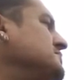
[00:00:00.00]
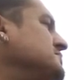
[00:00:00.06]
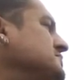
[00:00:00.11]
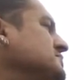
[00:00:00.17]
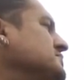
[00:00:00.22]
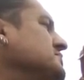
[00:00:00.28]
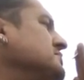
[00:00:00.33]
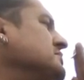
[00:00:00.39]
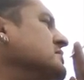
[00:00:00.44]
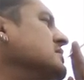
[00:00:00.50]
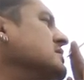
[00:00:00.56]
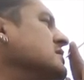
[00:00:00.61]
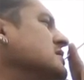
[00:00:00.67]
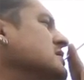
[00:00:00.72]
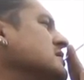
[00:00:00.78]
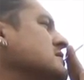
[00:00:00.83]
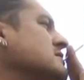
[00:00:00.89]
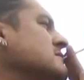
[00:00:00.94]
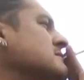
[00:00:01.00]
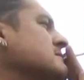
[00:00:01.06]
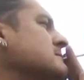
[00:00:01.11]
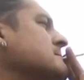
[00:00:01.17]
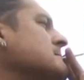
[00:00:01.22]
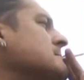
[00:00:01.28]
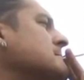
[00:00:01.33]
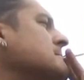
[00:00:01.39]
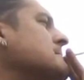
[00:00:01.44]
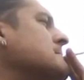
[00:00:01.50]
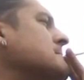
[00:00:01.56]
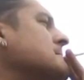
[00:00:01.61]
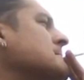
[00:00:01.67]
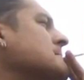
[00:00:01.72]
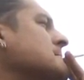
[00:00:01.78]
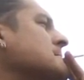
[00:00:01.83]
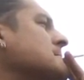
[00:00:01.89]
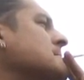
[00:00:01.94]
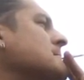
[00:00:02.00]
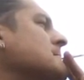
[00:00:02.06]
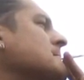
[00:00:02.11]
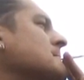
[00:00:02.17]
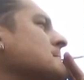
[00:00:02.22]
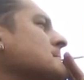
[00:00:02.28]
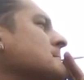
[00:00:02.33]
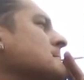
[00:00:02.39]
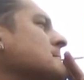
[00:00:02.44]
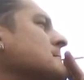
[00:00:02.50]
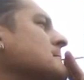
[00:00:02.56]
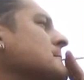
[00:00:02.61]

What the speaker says: [no speech]